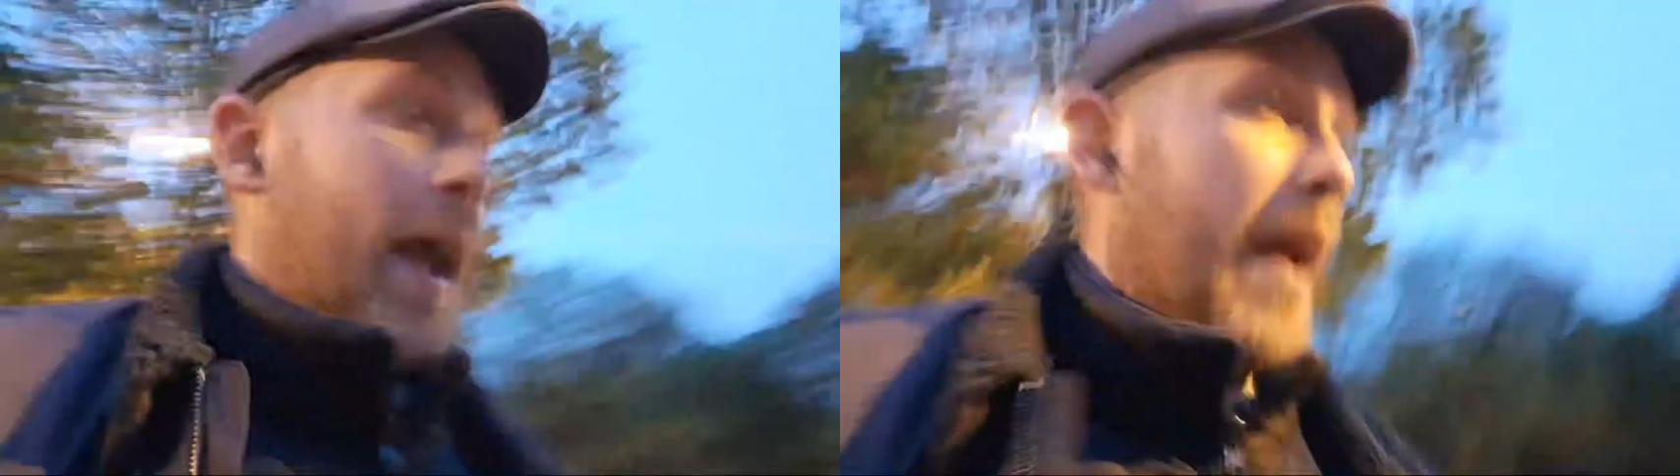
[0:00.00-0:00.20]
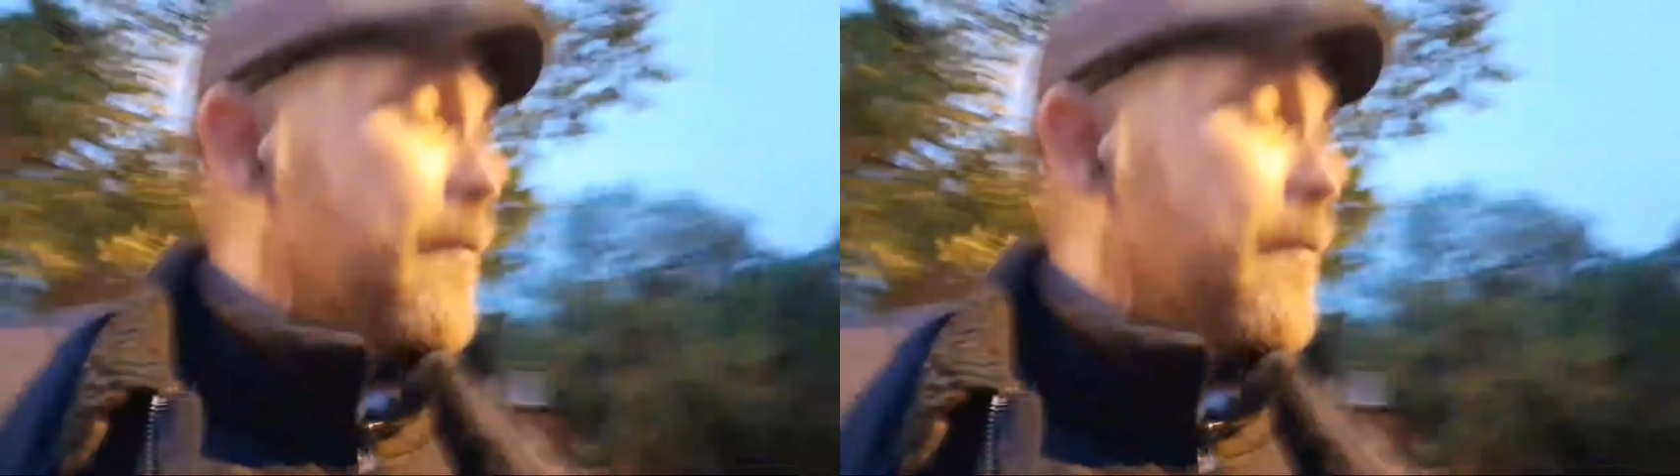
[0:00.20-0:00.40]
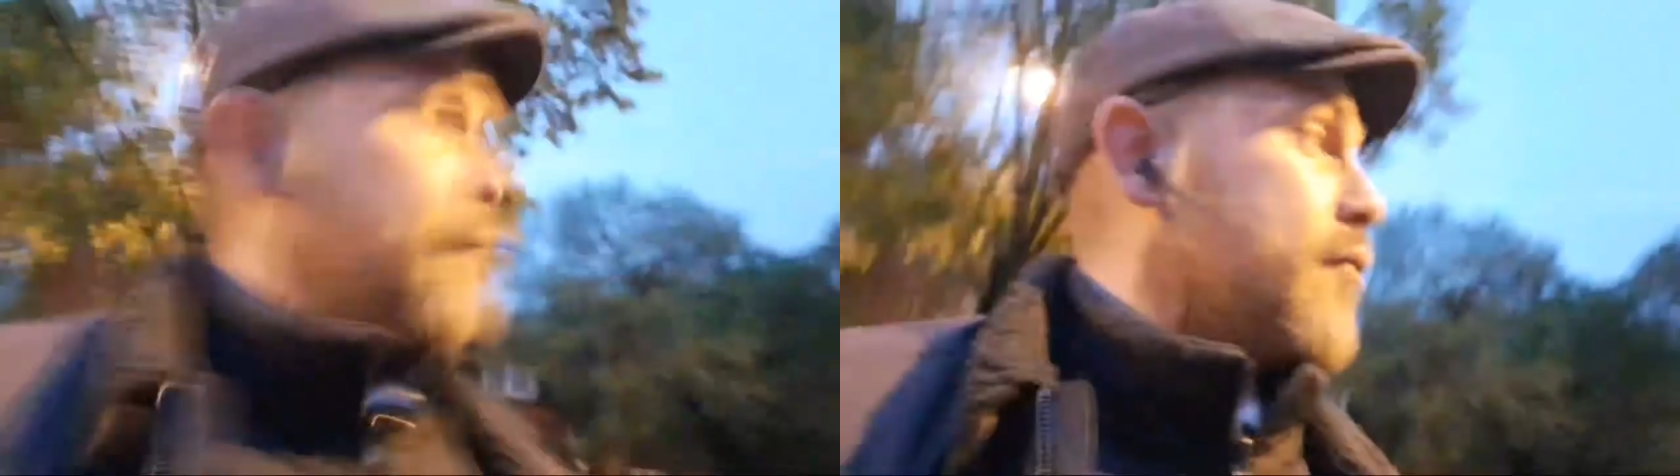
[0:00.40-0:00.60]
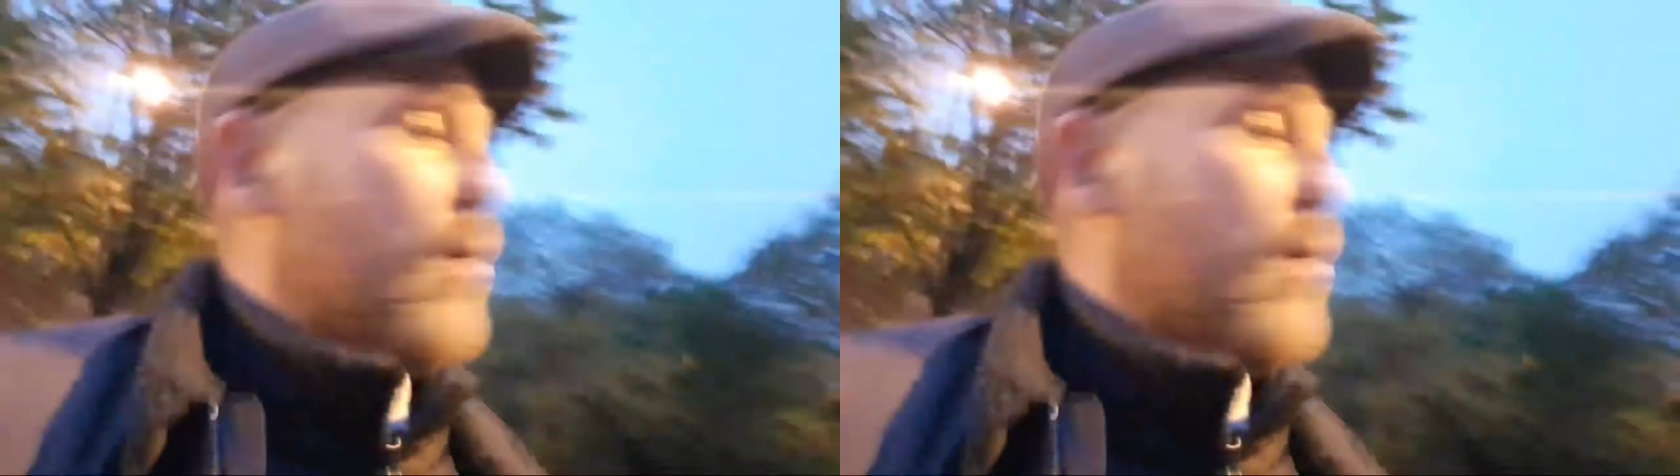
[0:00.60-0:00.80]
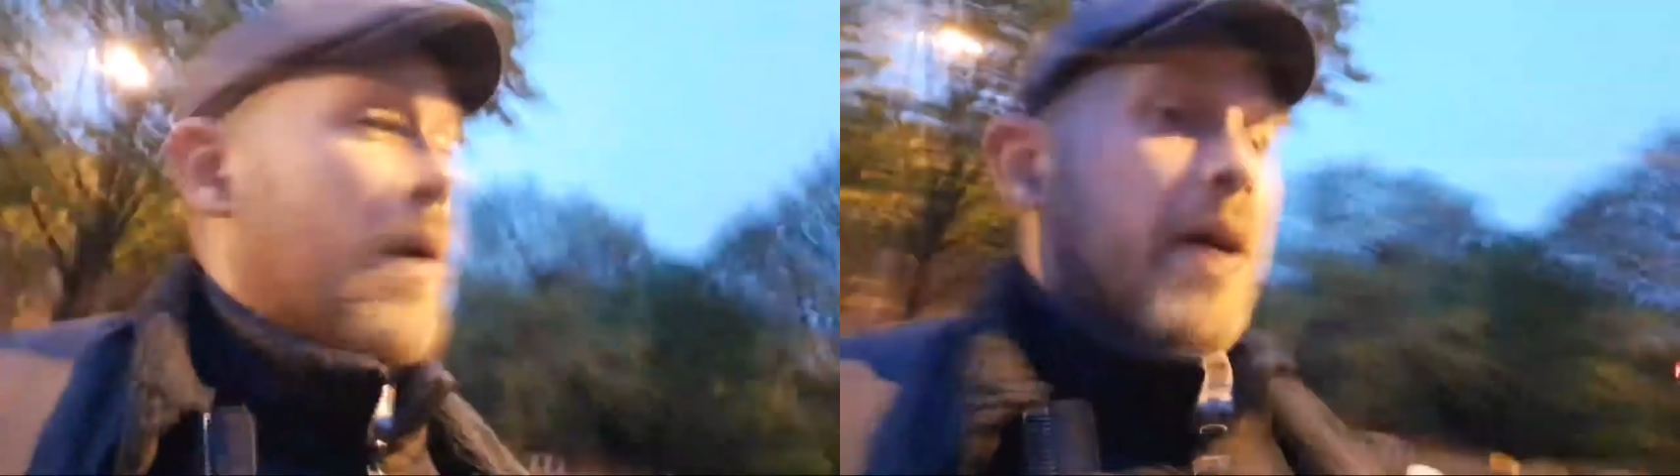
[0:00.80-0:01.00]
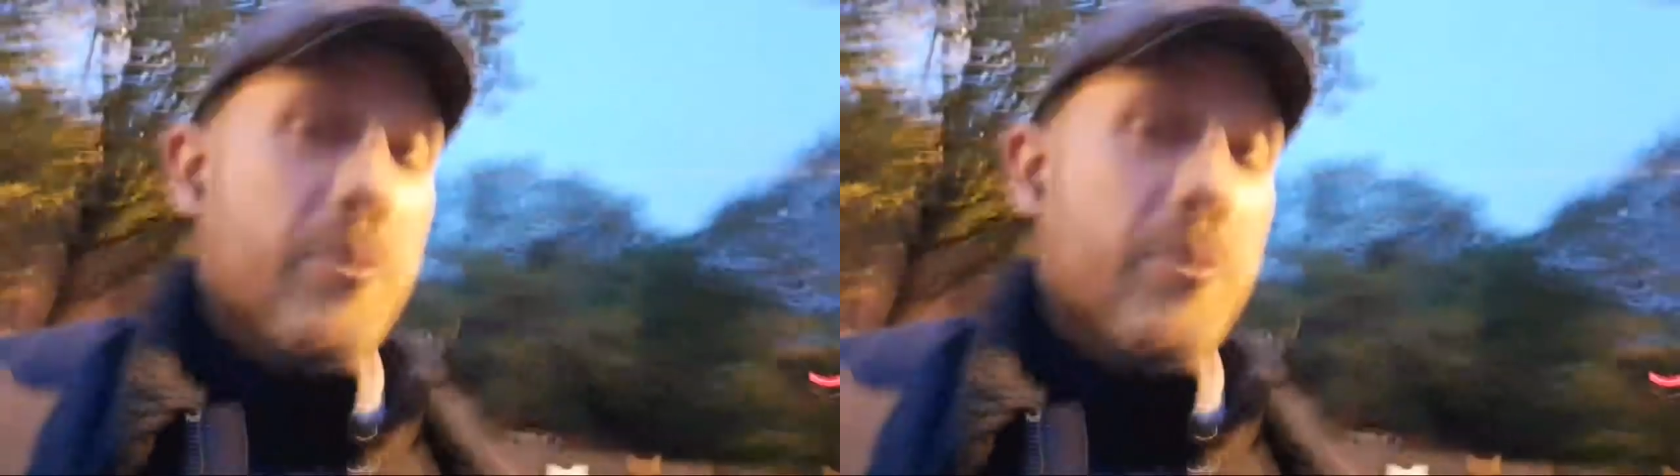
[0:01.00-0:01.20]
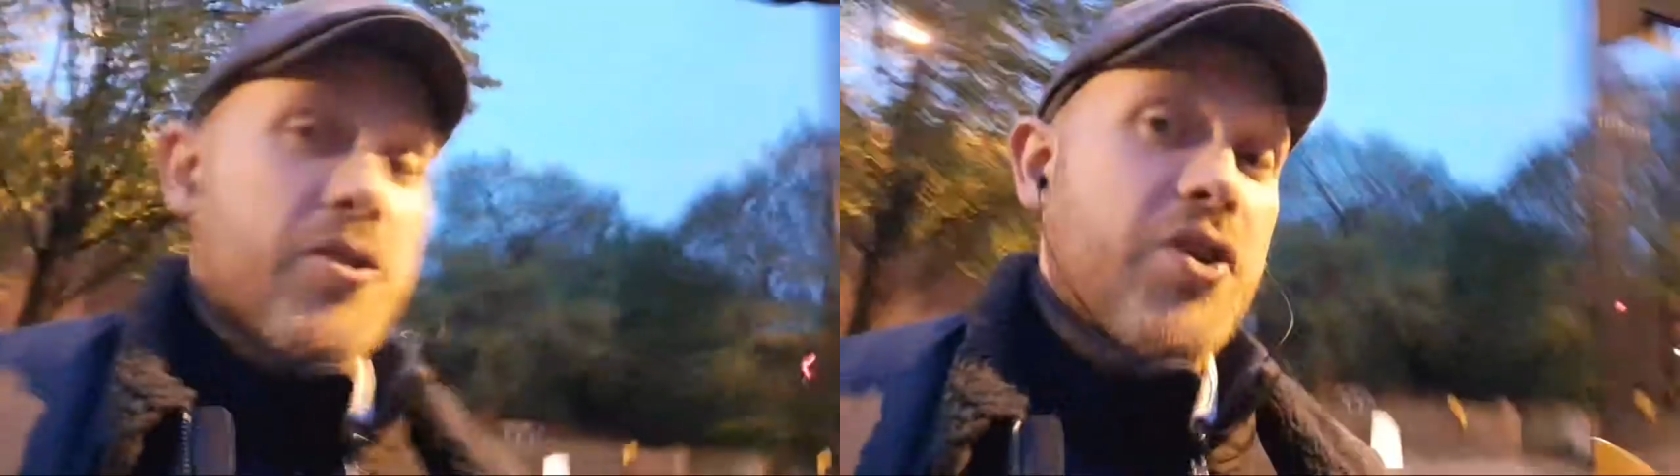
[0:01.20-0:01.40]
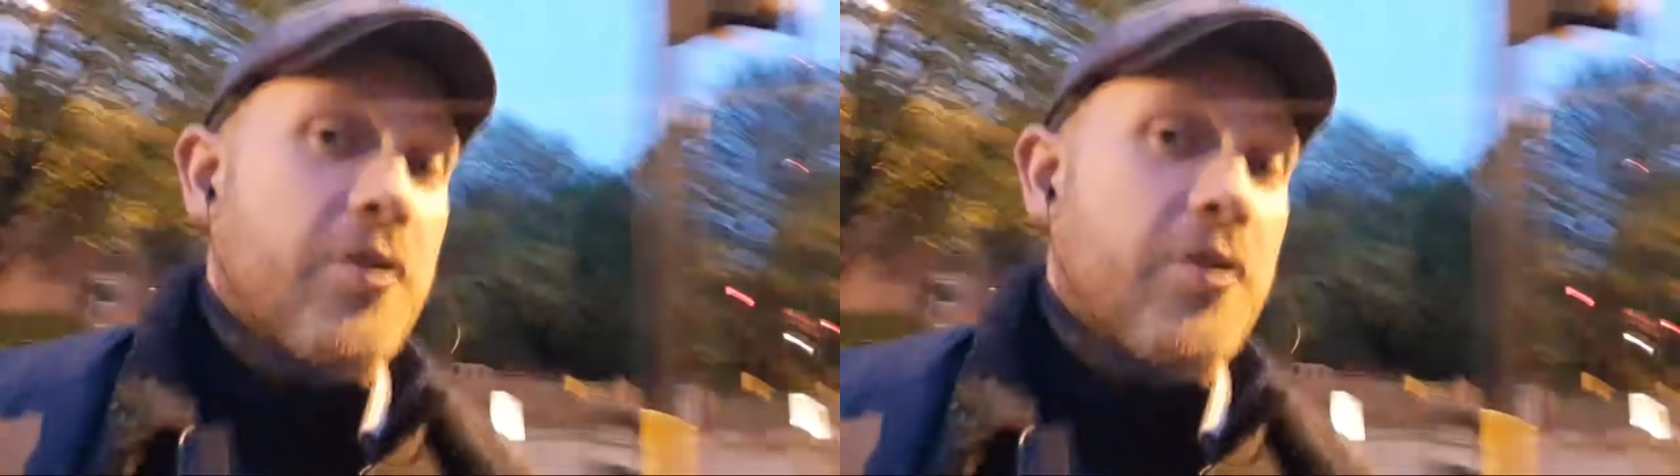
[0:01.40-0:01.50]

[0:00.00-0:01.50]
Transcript: everyone else who